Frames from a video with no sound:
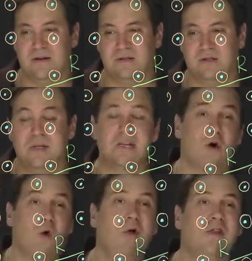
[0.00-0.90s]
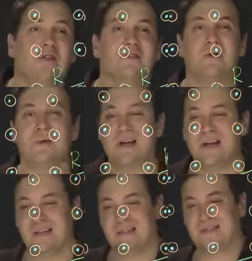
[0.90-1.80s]
so that all the
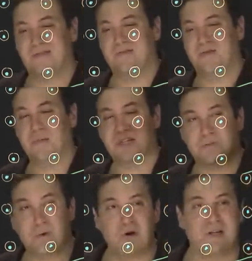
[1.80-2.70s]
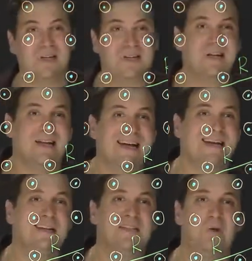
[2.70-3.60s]
rays from this point hit
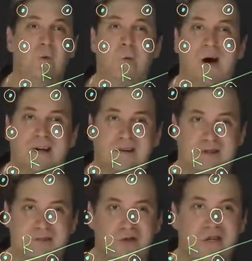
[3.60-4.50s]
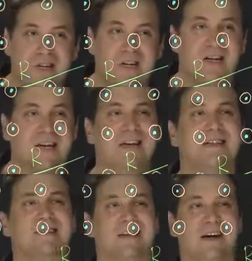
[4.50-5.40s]
at least one tree
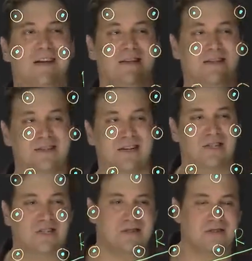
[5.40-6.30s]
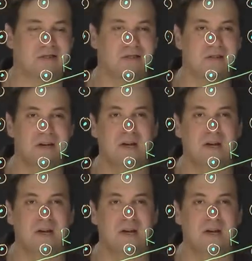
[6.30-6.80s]
inside such a circle?